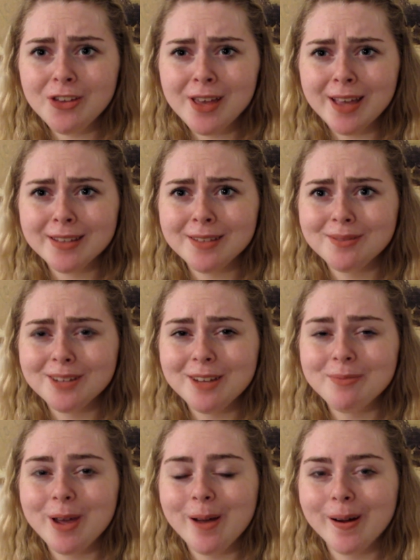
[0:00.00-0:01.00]
you guys, I'm
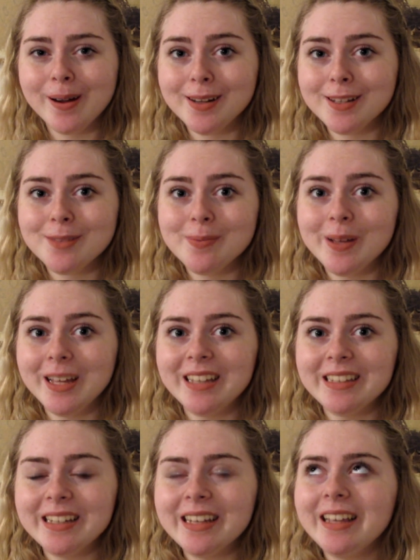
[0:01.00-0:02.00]
trying my hardest, but
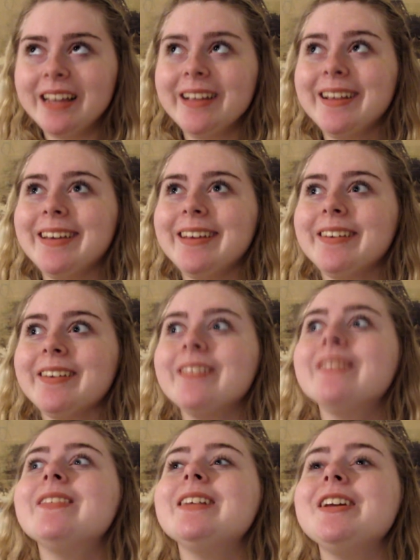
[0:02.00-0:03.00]

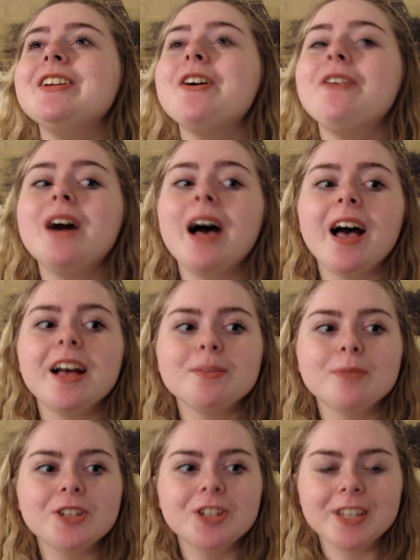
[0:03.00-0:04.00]
when you know
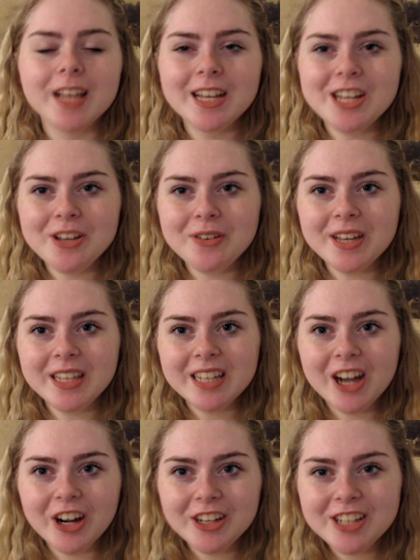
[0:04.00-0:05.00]
as much as I do, it's
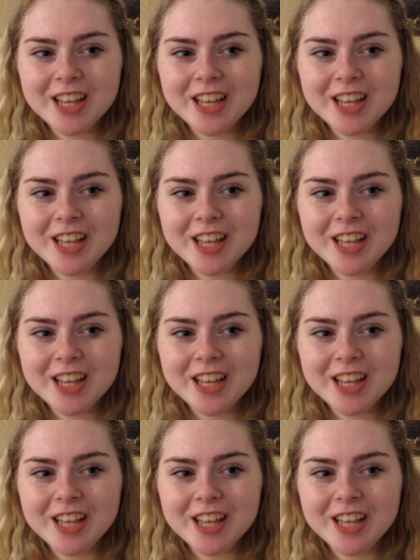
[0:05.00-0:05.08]
hard